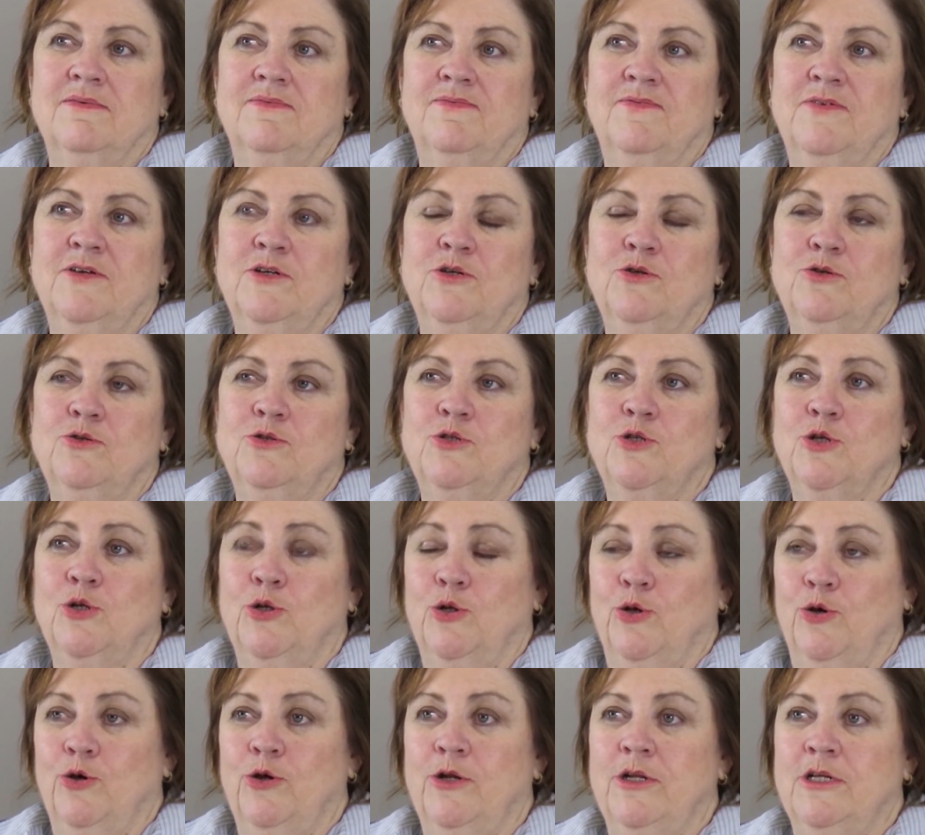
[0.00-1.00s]
for you to
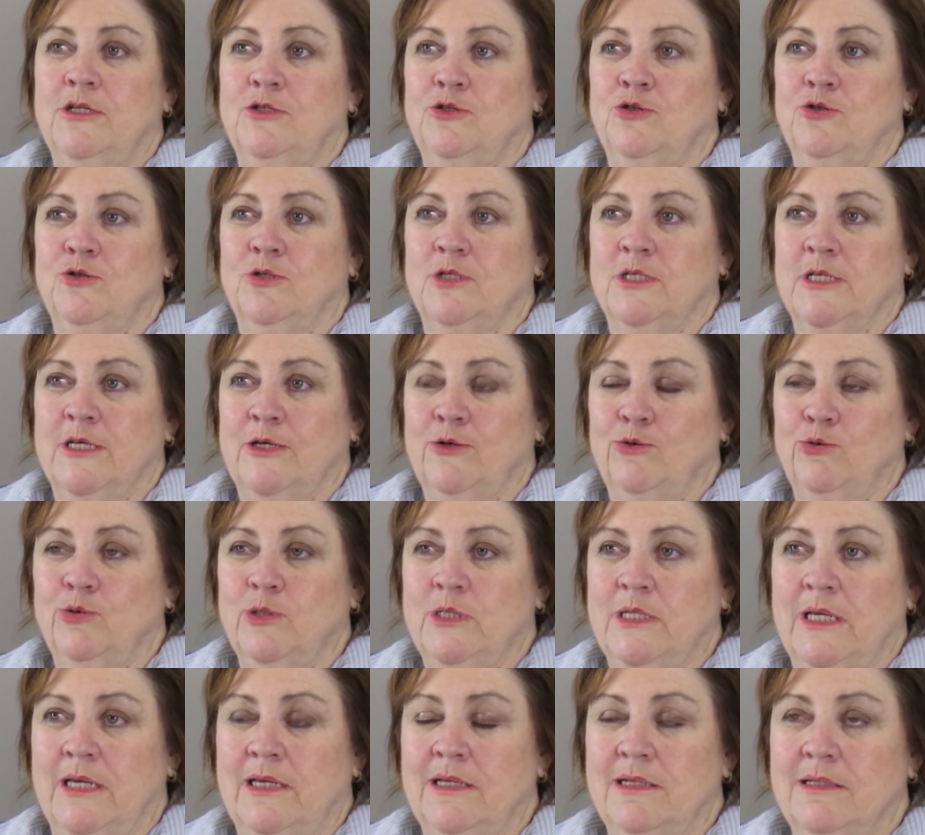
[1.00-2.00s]
learn a new skill
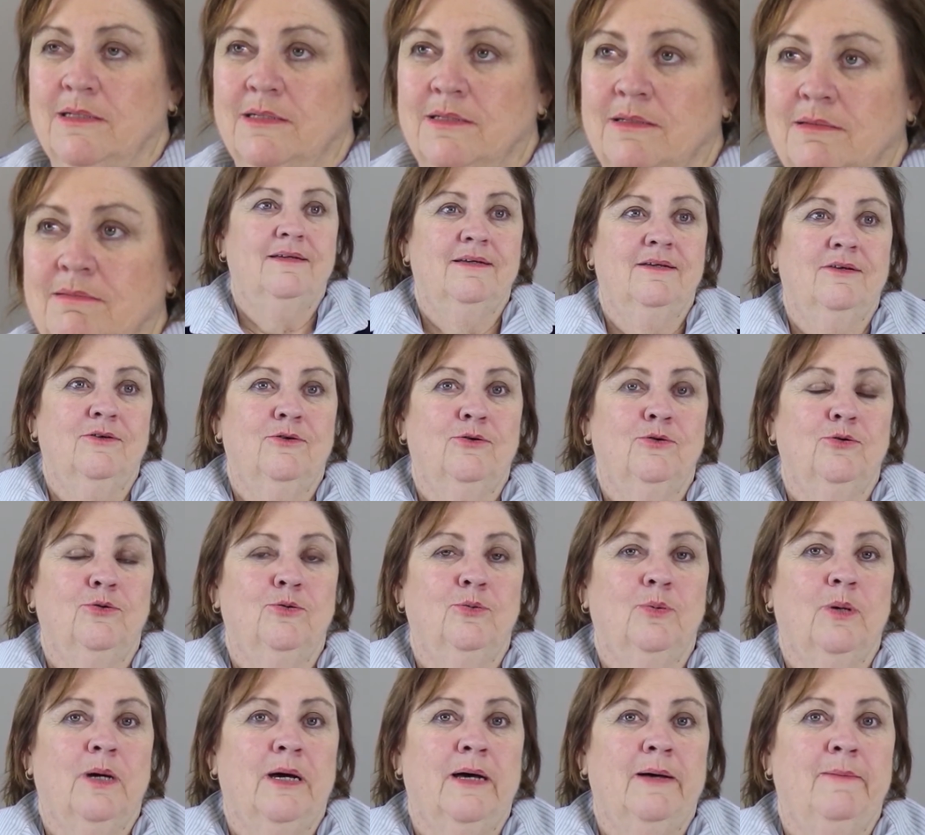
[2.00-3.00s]
set,
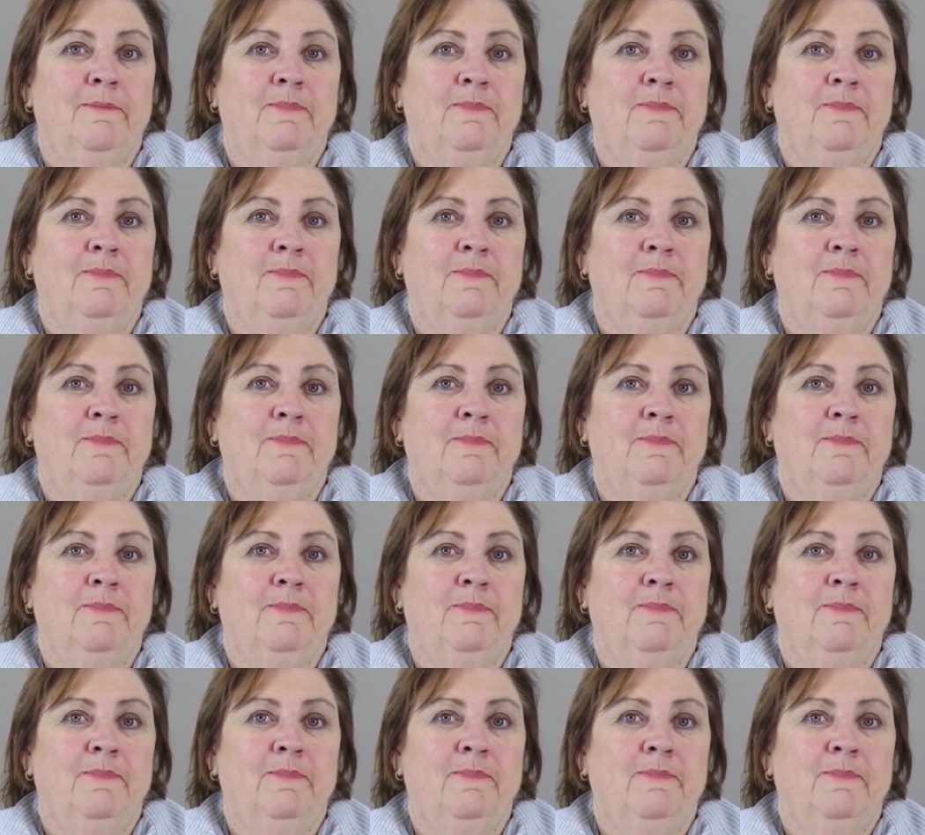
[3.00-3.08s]
you